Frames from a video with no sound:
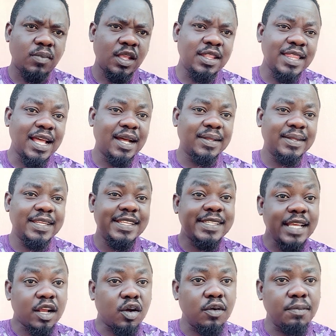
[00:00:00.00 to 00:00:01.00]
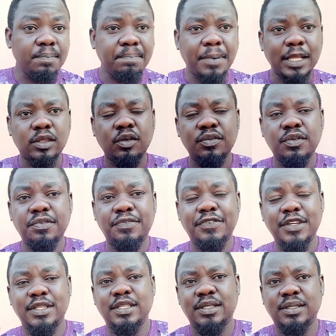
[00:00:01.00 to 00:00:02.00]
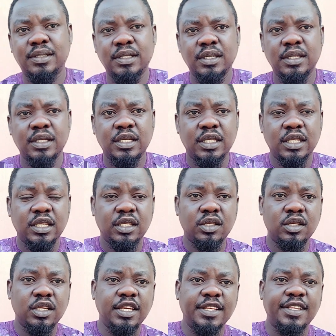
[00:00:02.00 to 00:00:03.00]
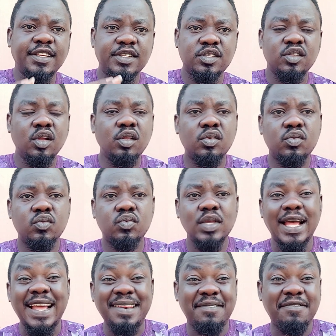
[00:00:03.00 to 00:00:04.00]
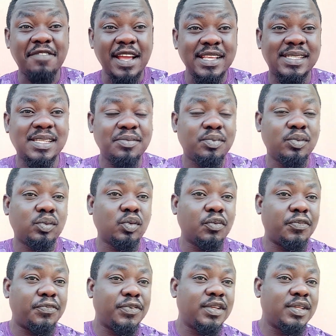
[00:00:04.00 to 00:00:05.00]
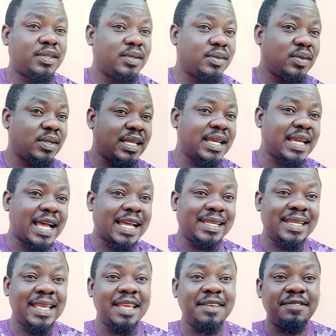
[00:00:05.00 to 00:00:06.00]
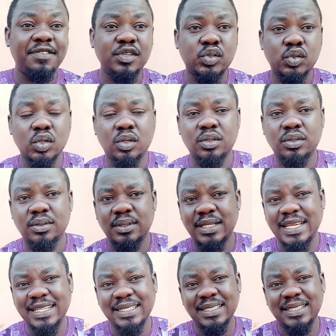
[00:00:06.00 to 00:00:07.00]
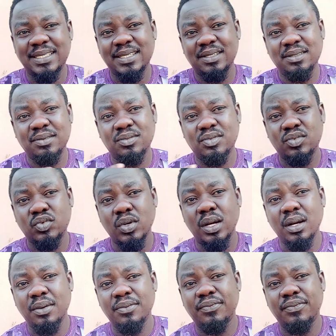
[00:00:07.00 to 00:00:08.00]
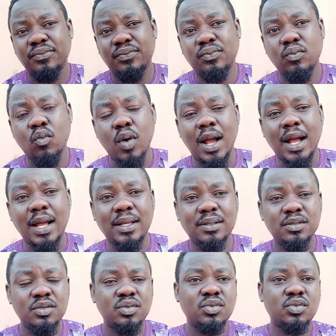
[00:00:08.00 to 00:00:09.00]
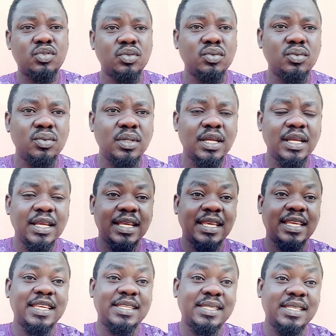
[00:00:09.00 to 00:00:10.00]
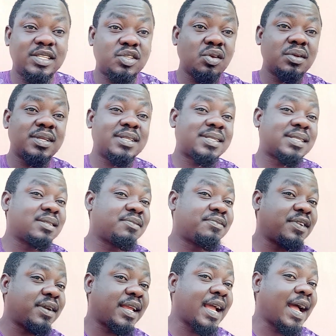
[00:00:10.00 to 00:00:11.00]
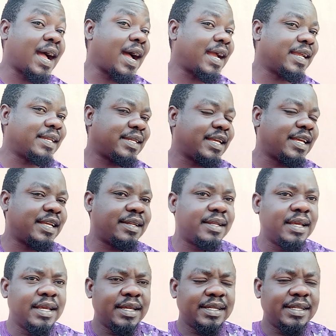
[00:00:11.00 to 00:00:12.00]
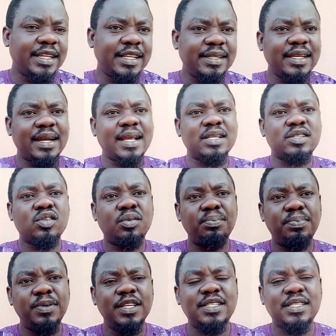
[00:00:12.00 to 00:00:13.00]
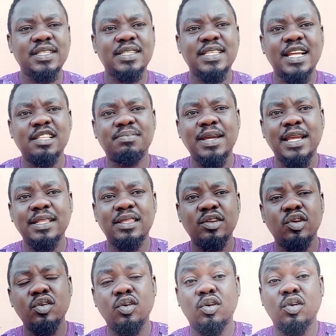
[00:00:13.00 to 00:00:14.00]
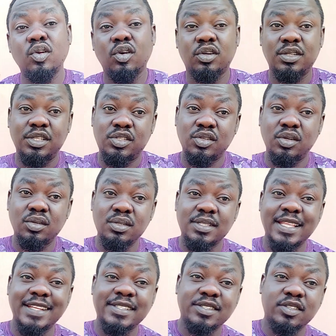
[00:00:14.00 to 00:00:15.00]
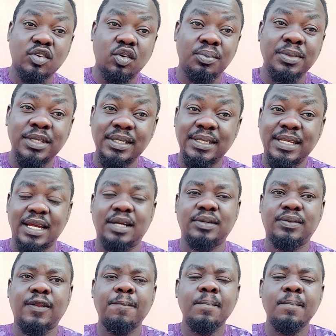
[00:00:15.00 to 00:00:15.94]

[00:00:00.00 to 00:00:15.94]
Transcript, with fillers: Now, the second part of the feeding, it is not advisable to feed at heavy sun. Anything 12, 1, 2, is the sun is still very high then. Then there are some places that by 3 o'clock the sun starts coming down.